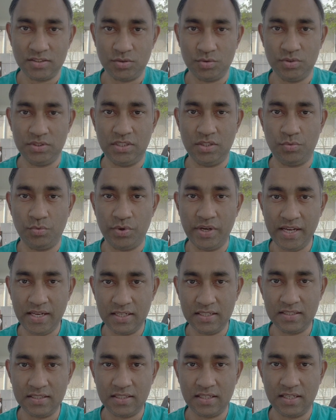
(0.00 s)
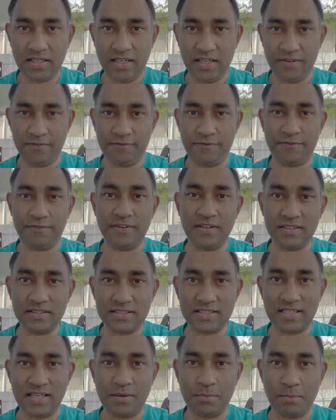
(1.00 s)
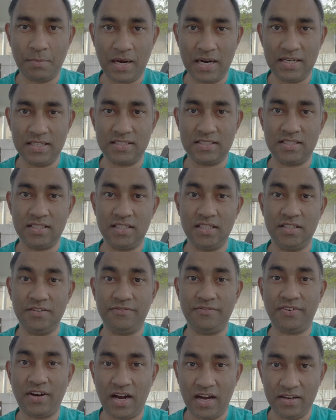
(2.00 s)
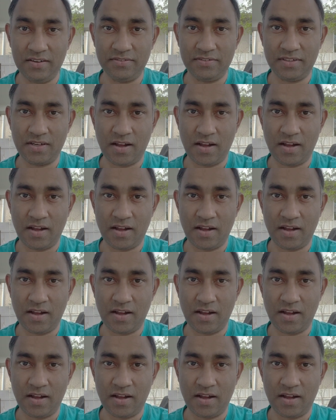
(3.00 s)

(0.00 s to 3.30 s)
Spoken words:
with the wind it feels like minus 35,